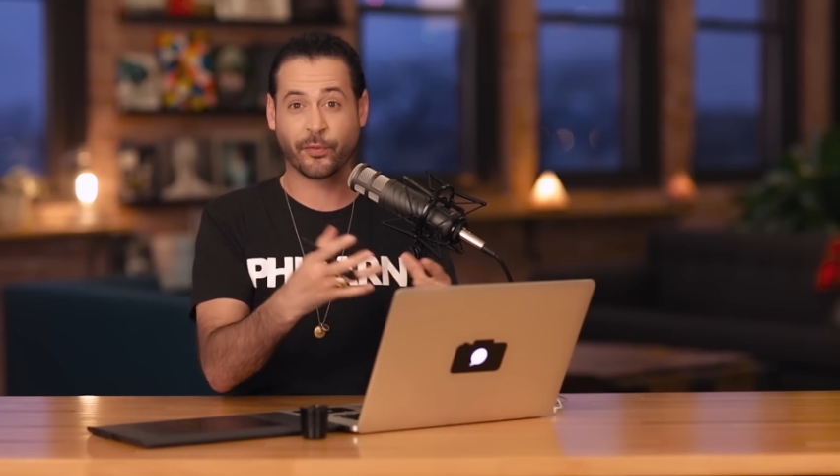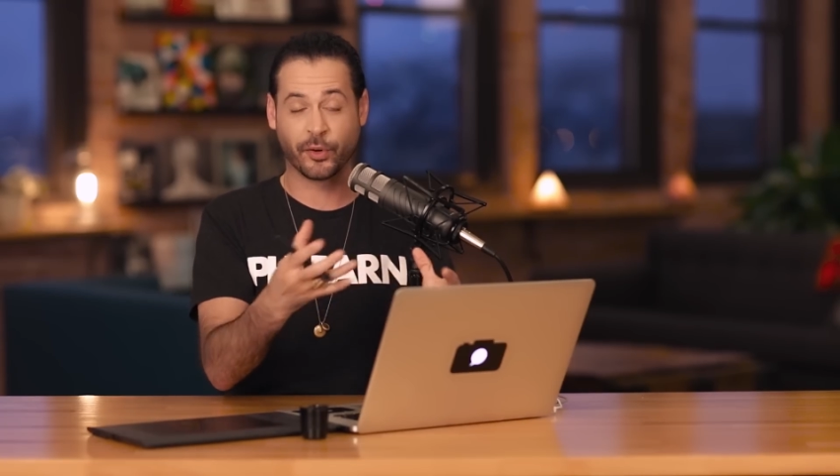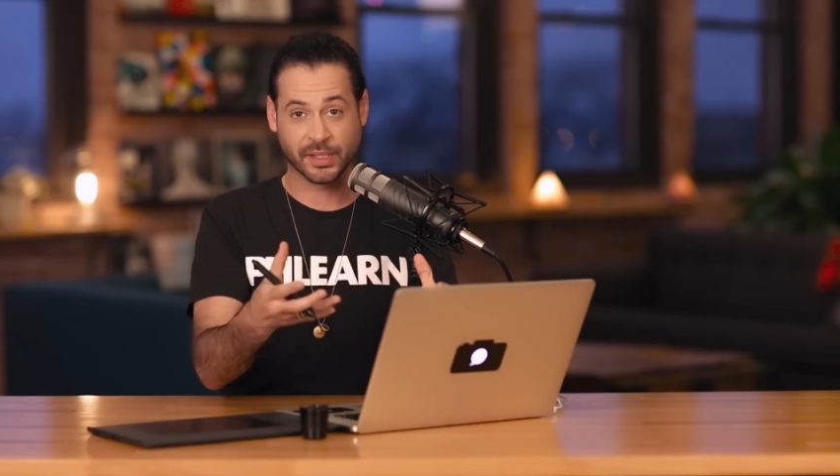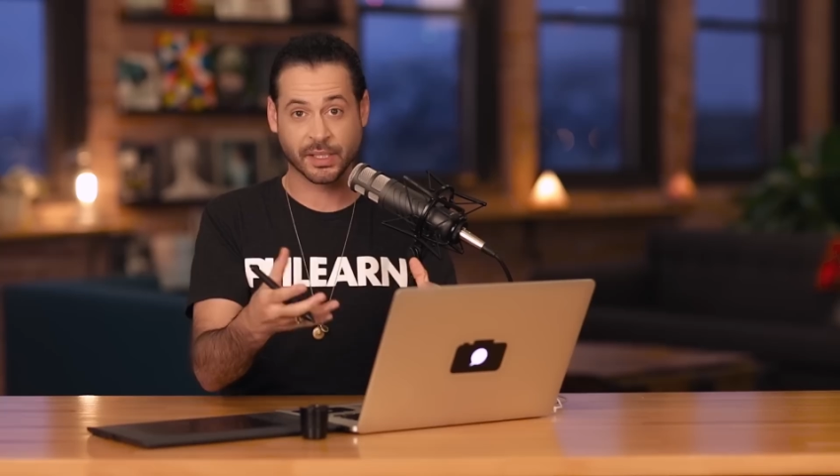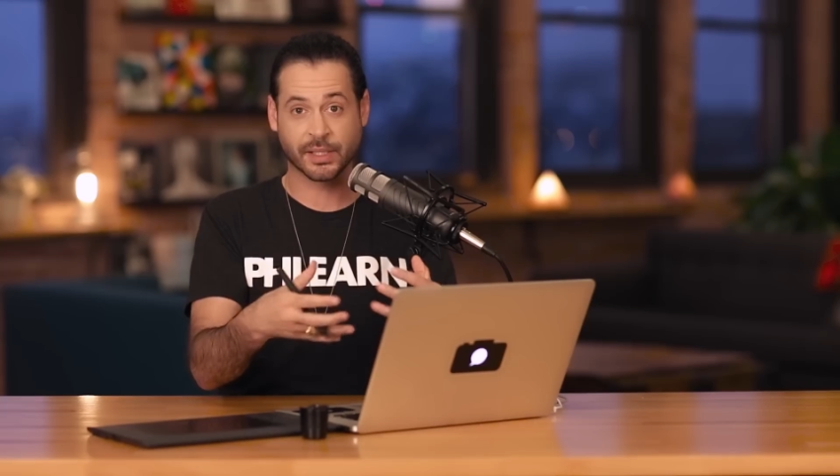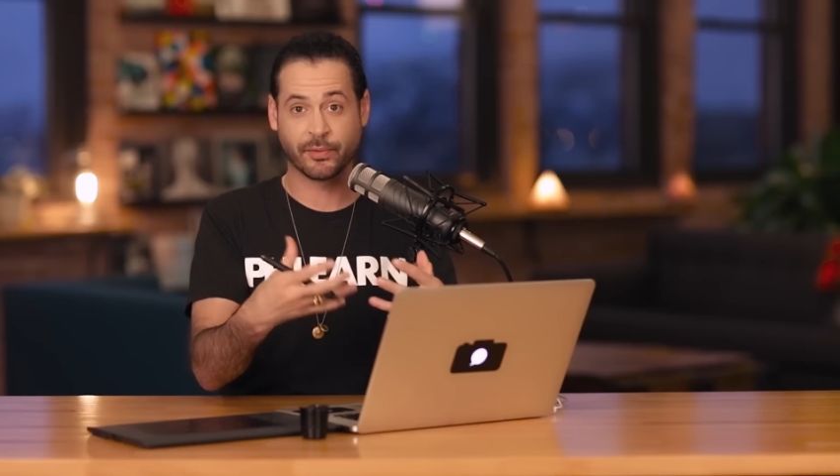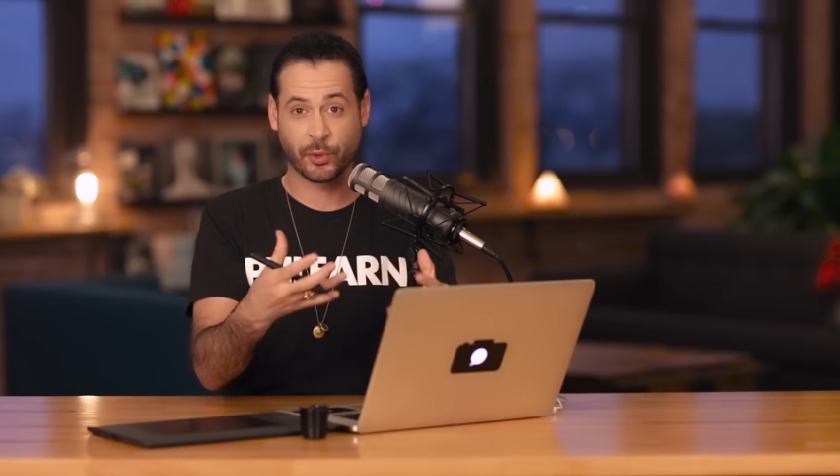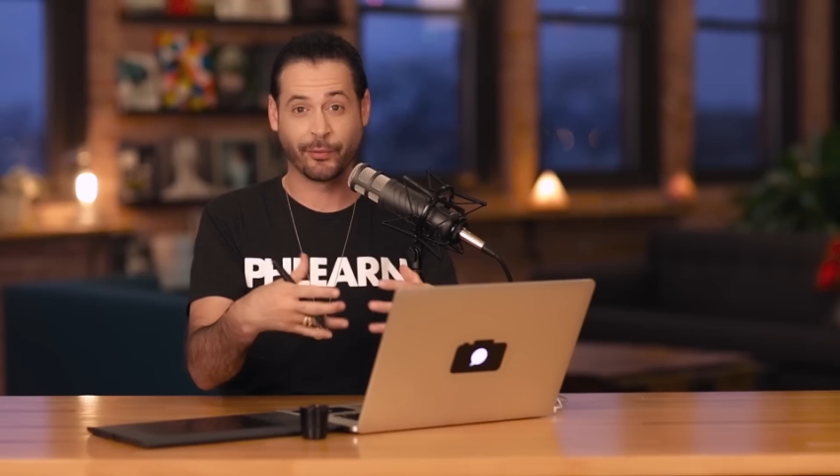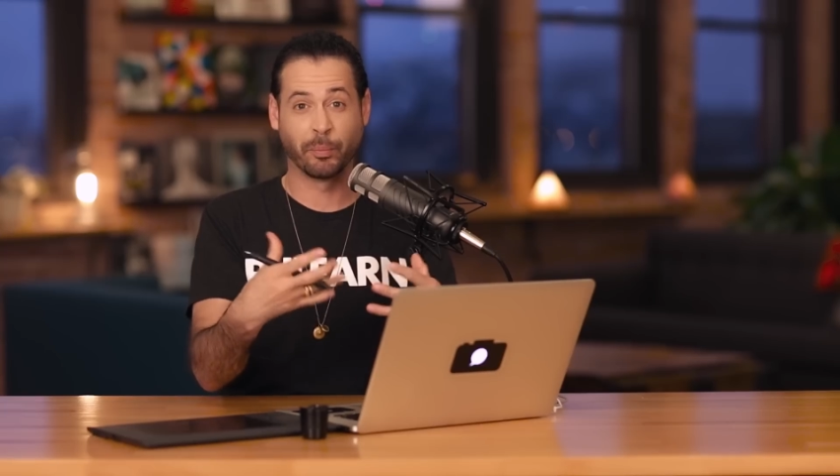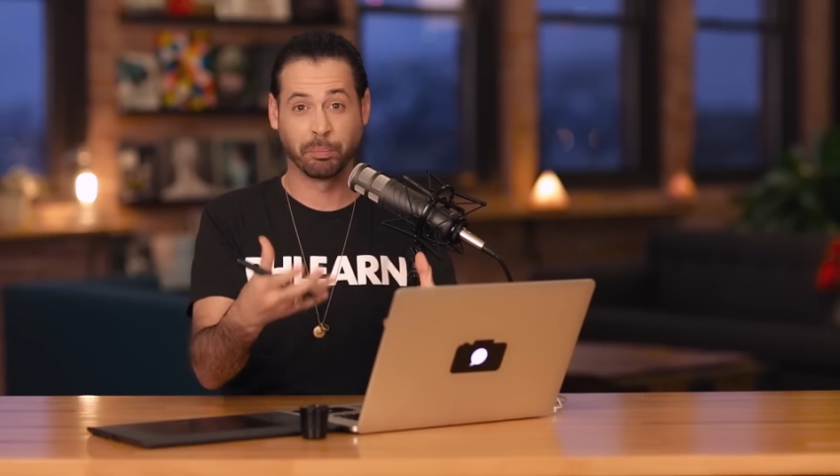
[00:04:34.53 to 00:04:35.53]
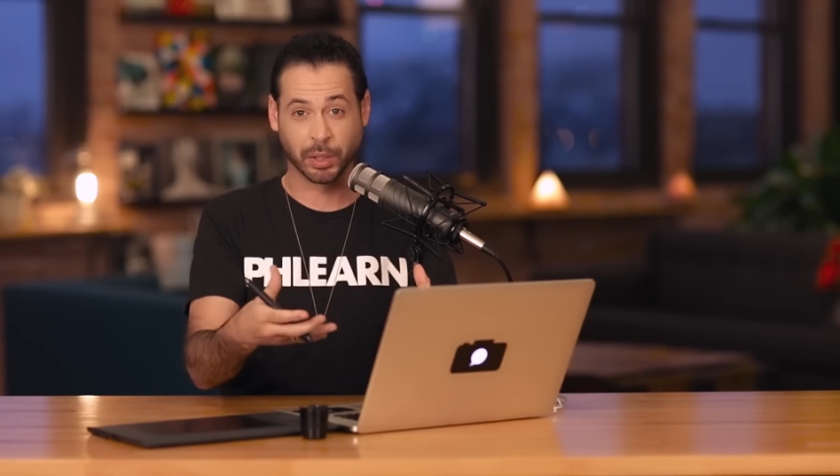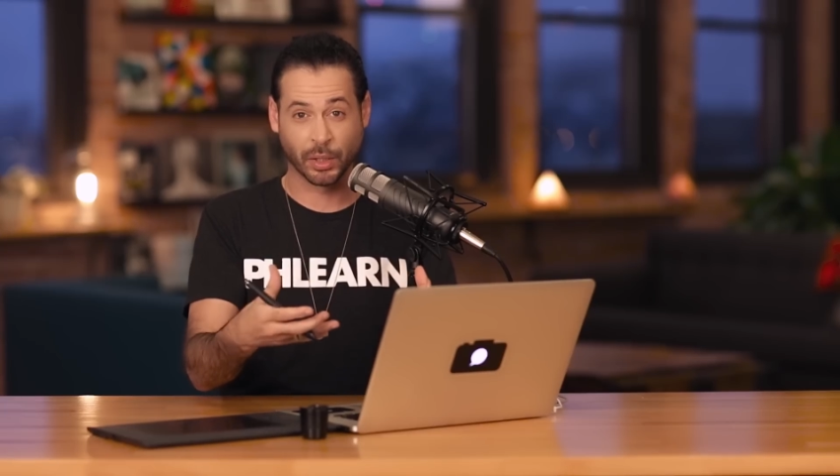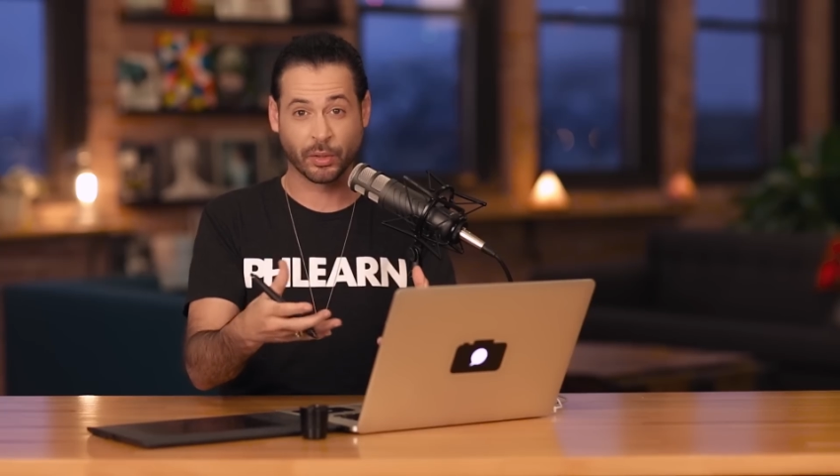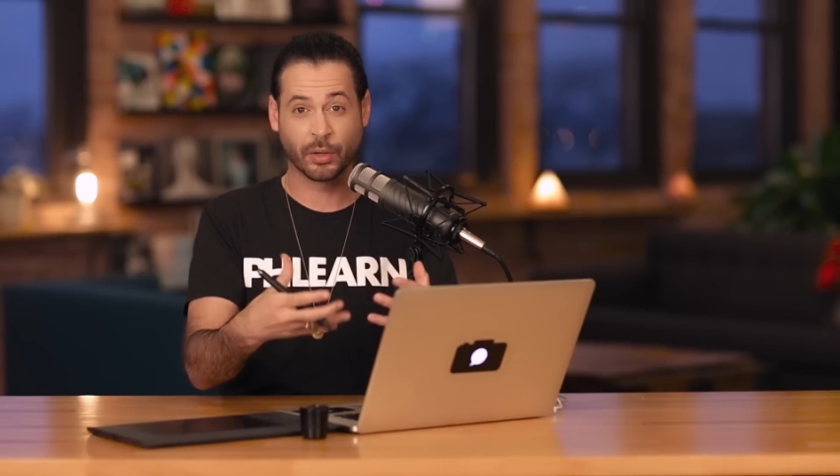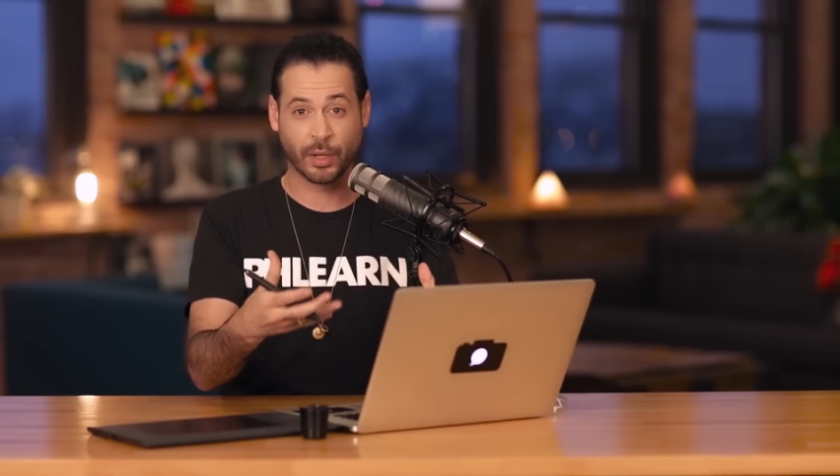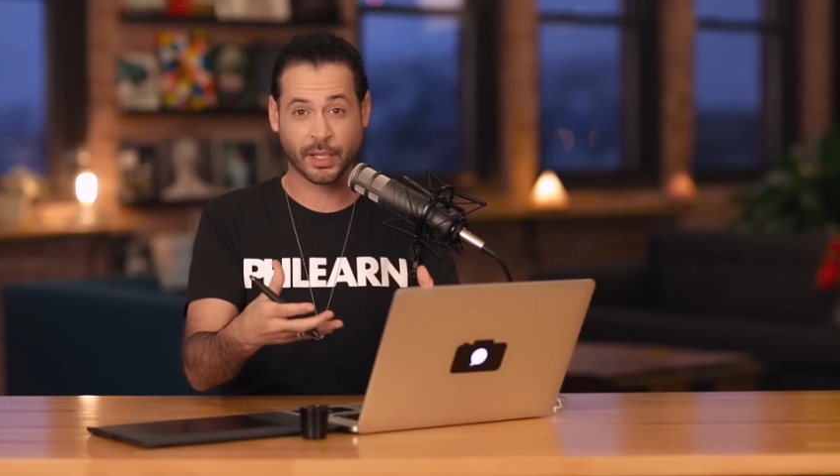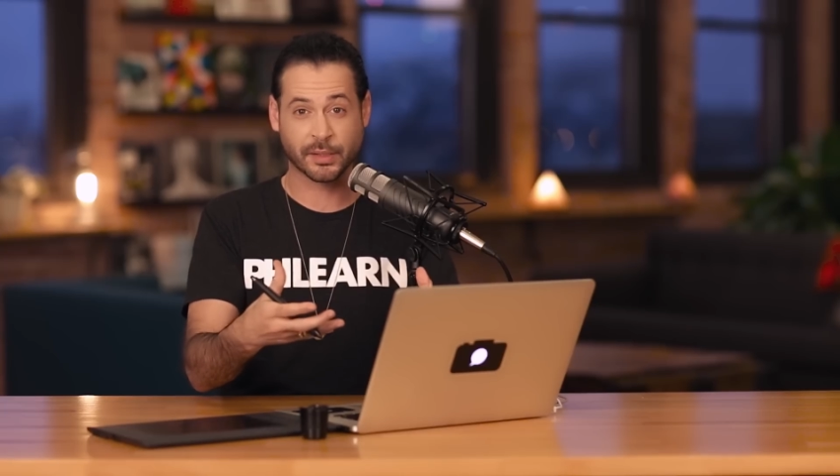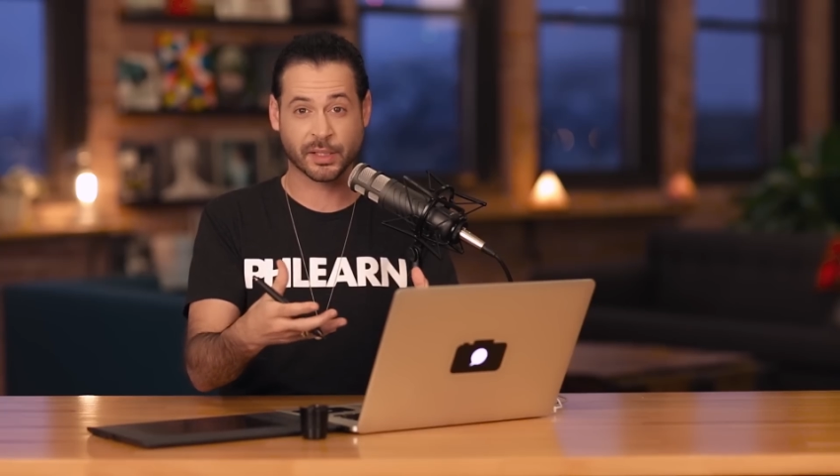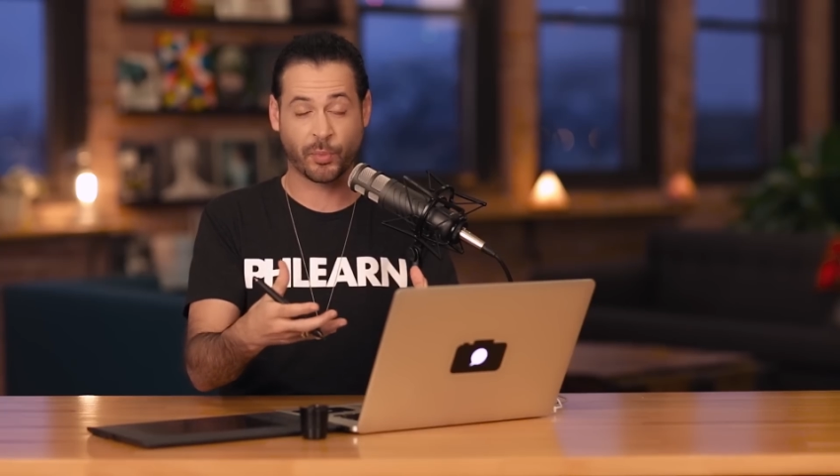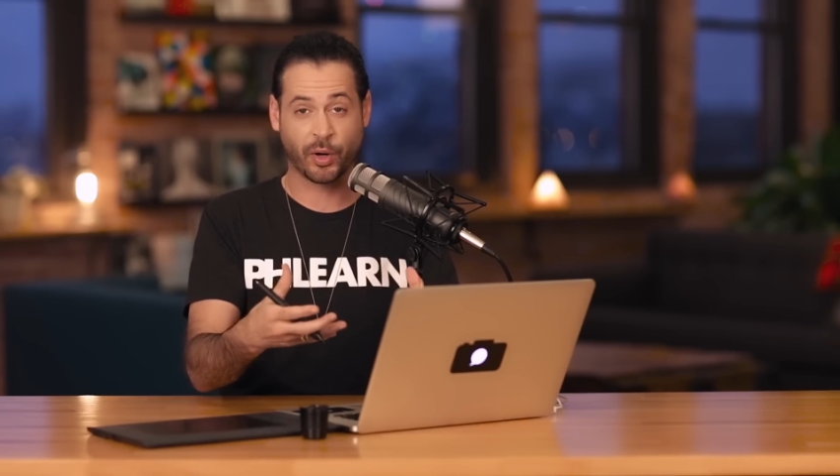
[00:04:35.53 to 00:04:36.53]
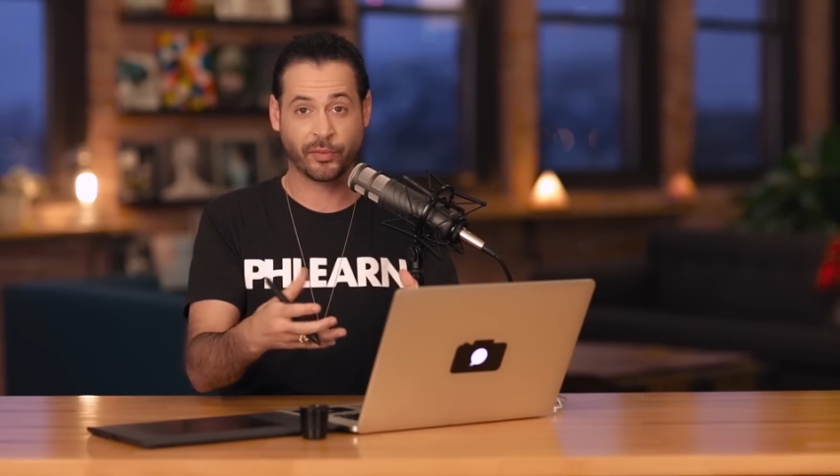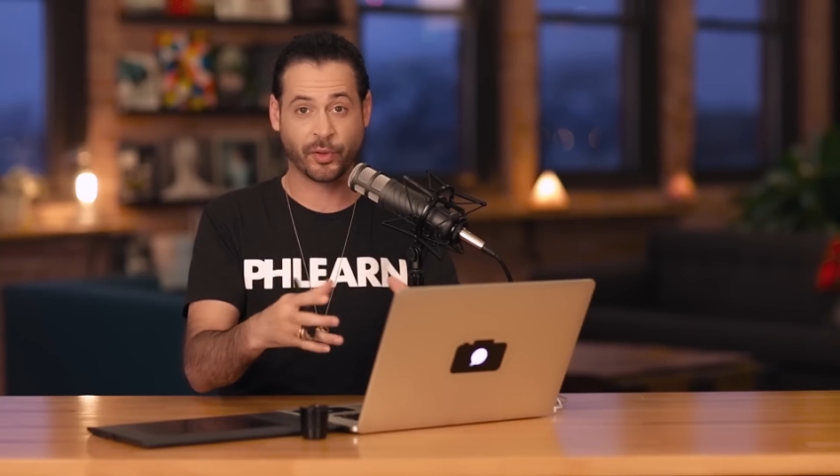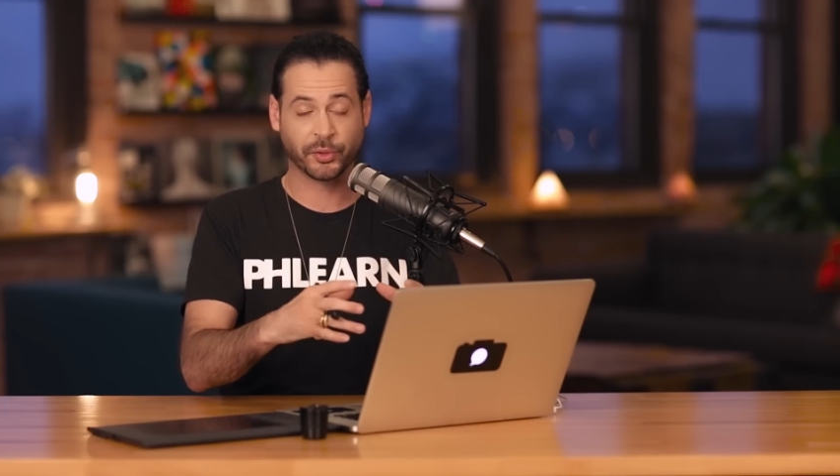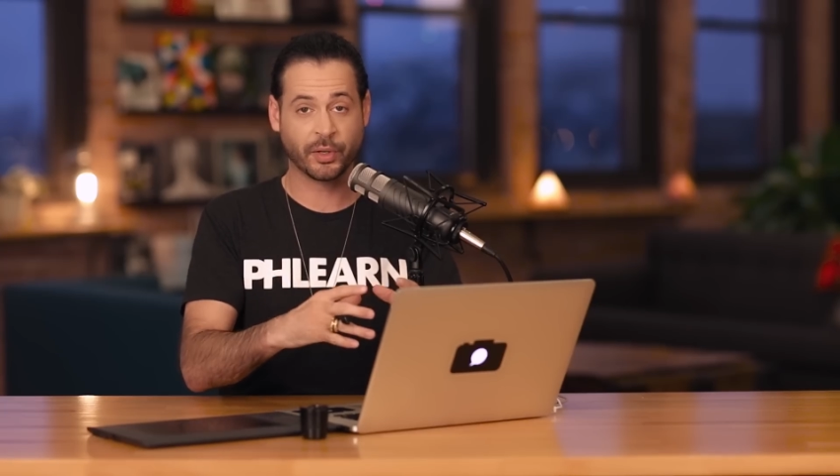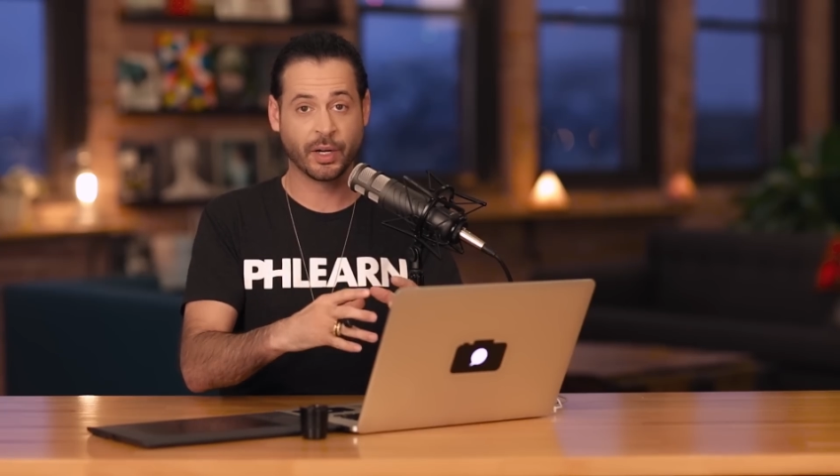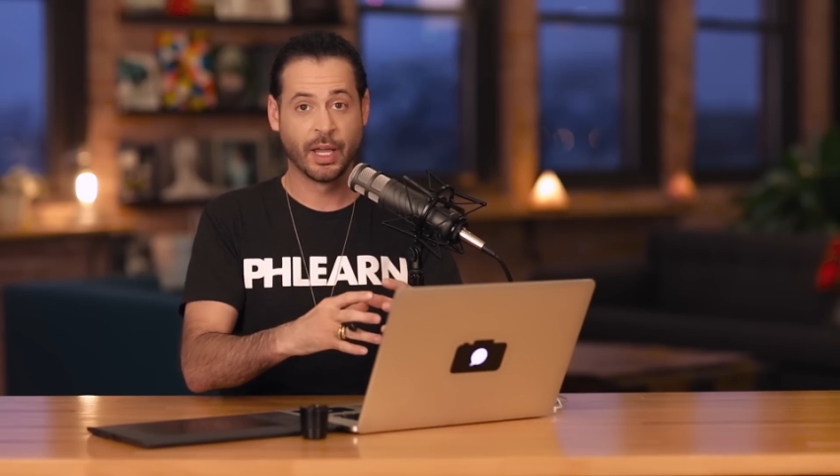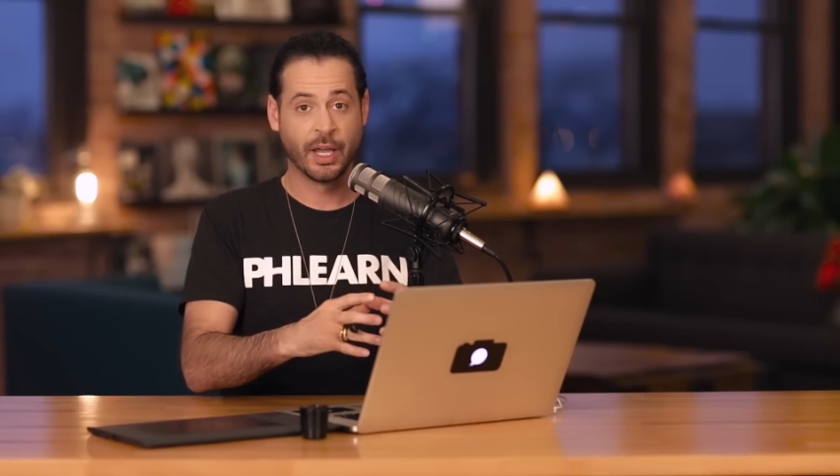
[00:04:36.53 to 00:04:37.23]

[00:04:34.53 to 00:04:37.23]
for instance, if you have a blur as a smart filter,